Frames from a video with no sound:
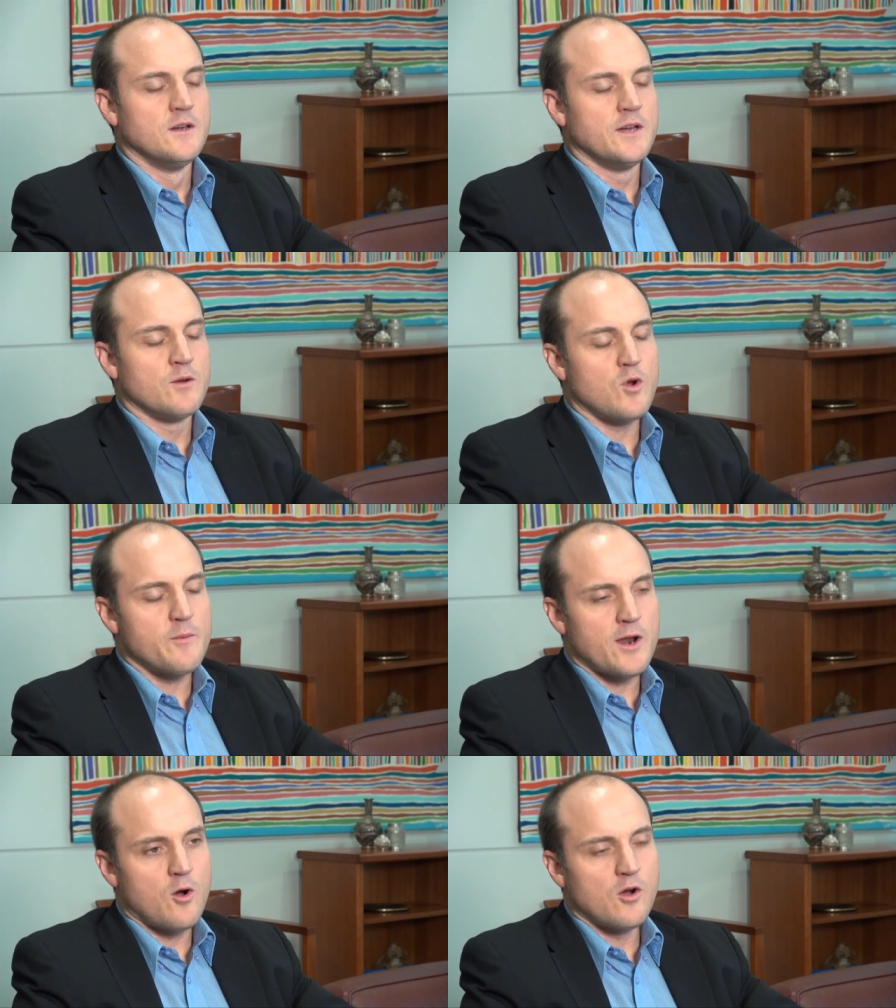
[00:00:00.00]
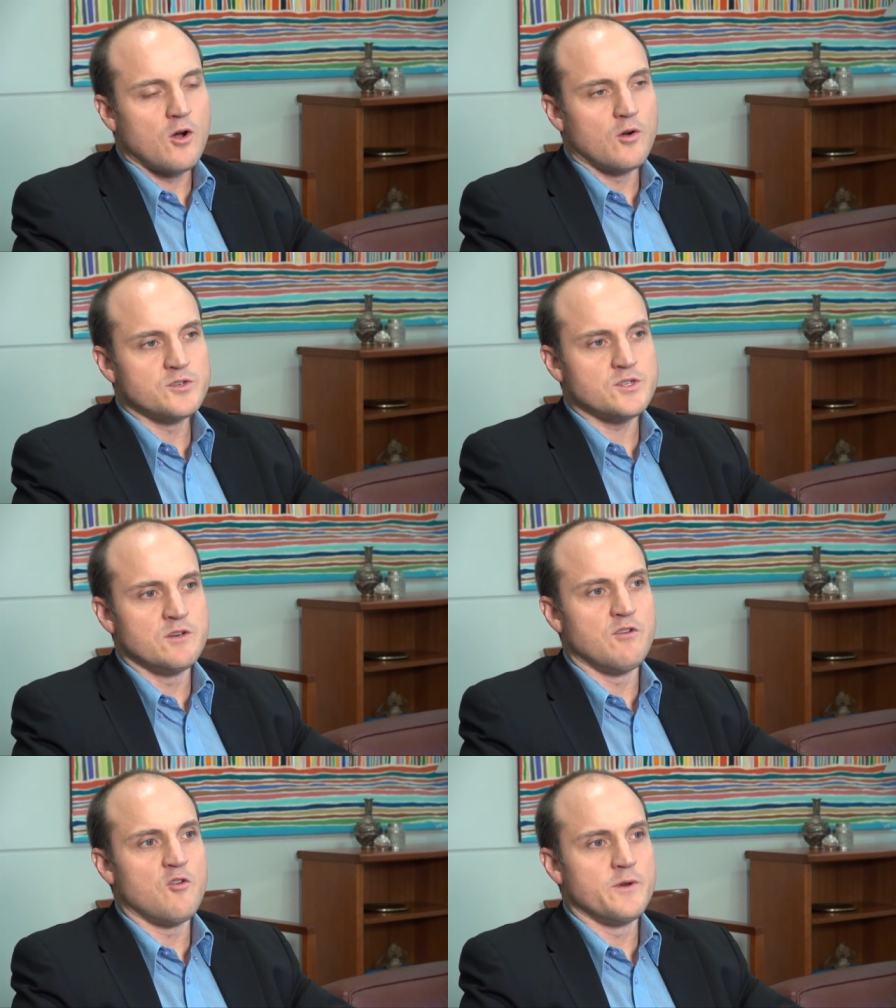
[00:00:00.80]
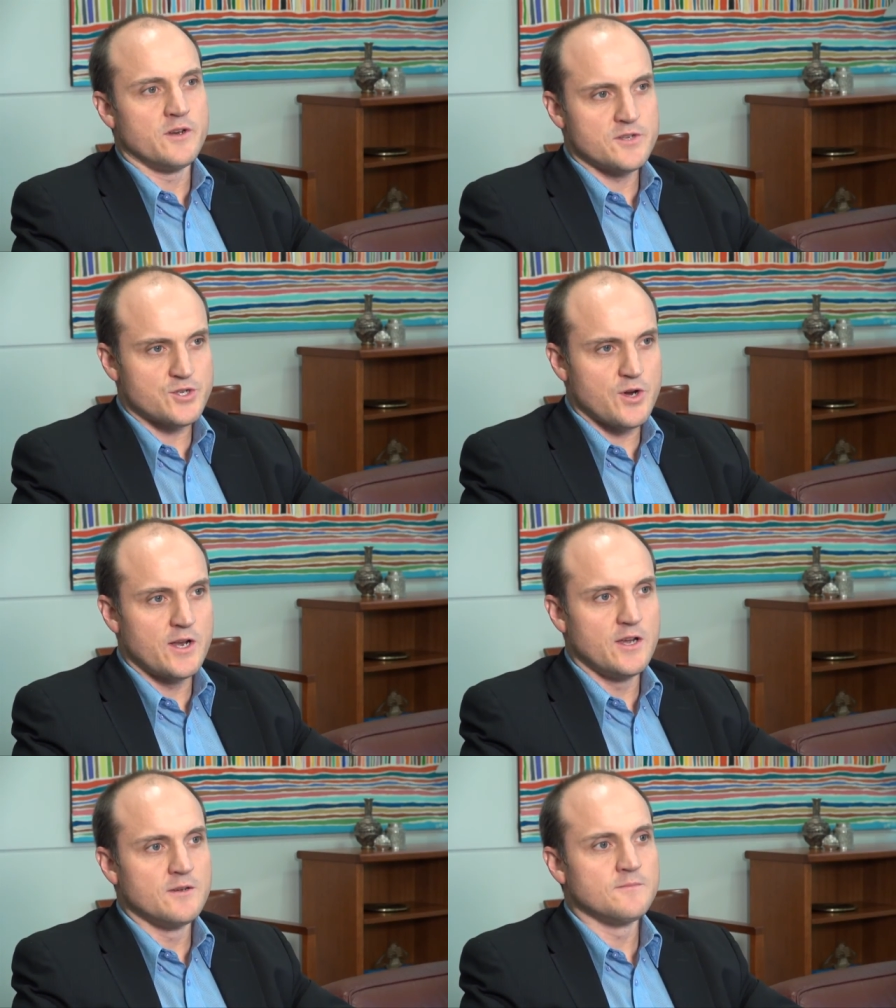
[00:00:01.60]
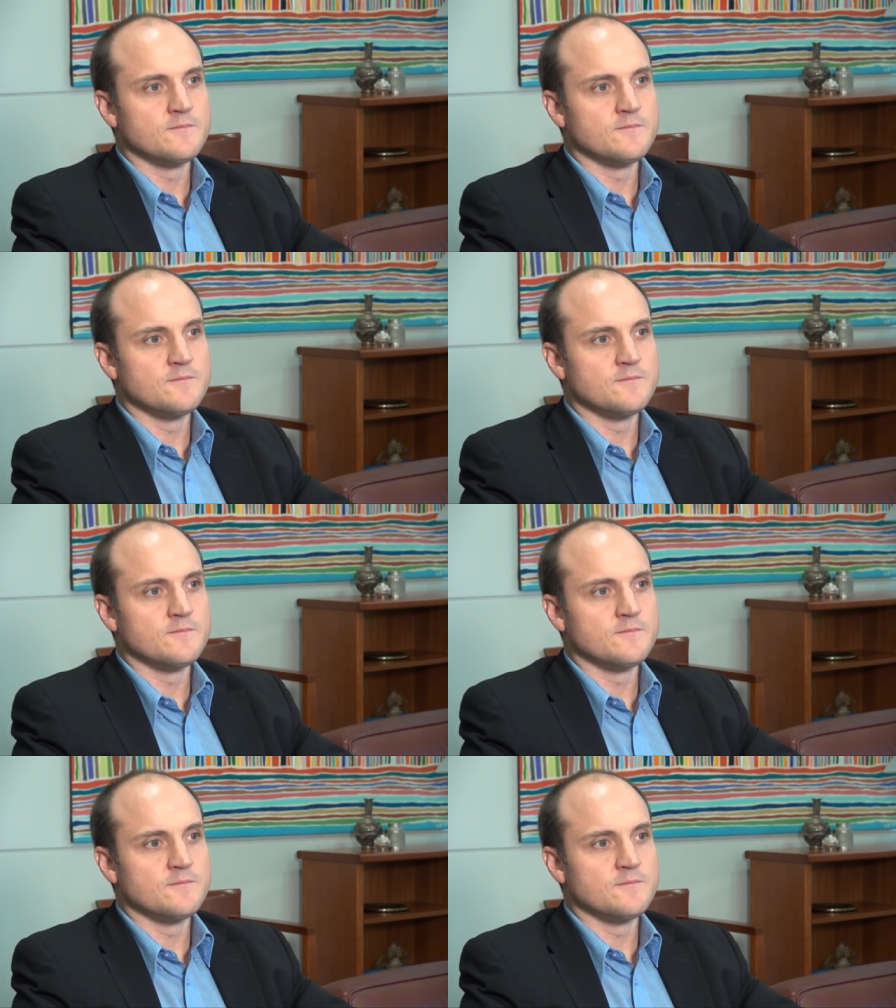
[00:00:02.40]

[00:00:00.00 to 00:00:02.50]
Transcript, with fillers: And what about Hong Kong's involvement in Australia?